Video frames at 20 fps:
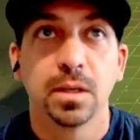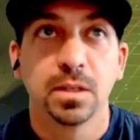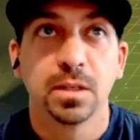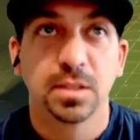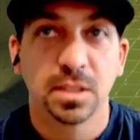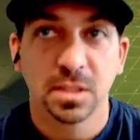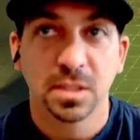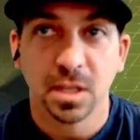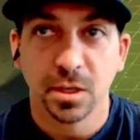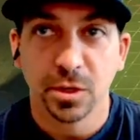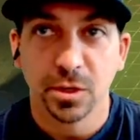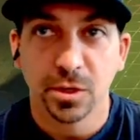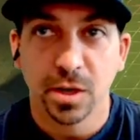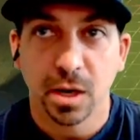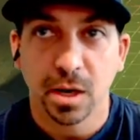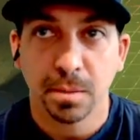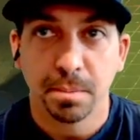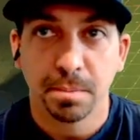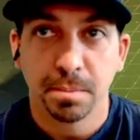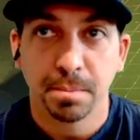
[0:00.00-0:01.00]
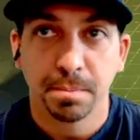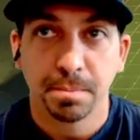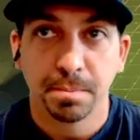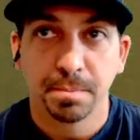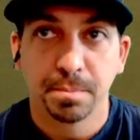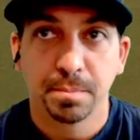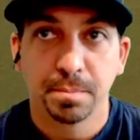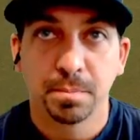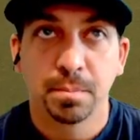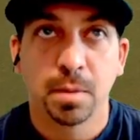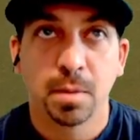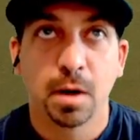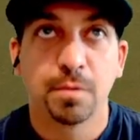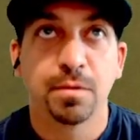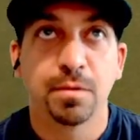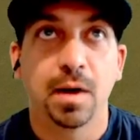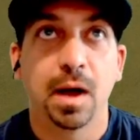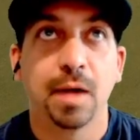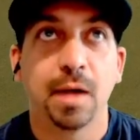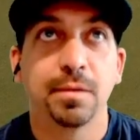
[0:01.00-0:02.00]
600-yard par
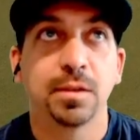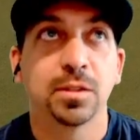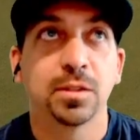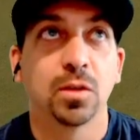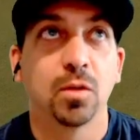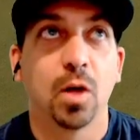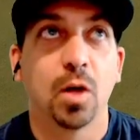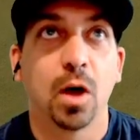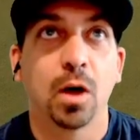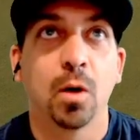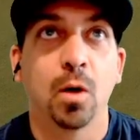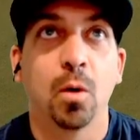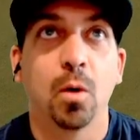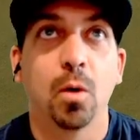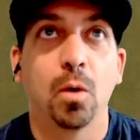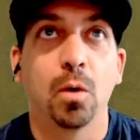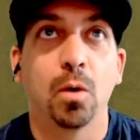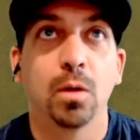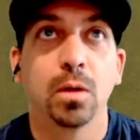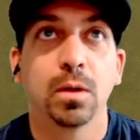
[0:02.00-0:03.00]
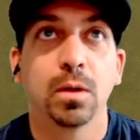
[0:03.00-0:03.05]
5. It's a long hole.